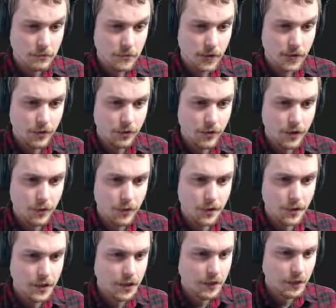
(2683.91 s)
I don't think we
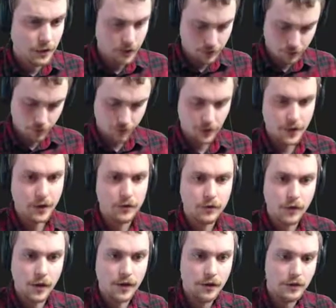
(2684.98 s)
need anything else. We'll find out. So
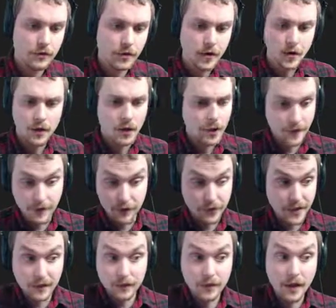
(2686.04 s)
header, and that,
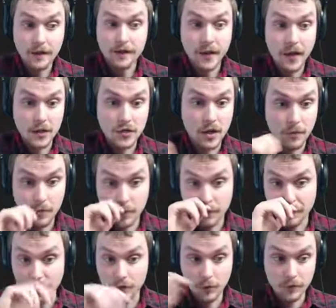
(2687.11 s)
that's, that's a hash table.
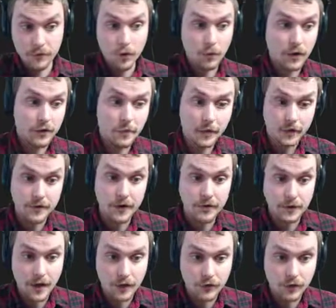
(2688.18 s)
So invoke rest method takes
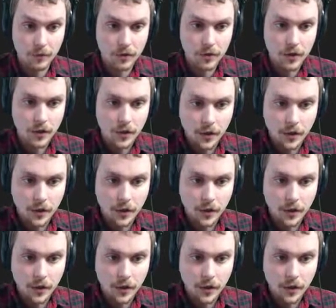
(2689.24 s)
a hash table.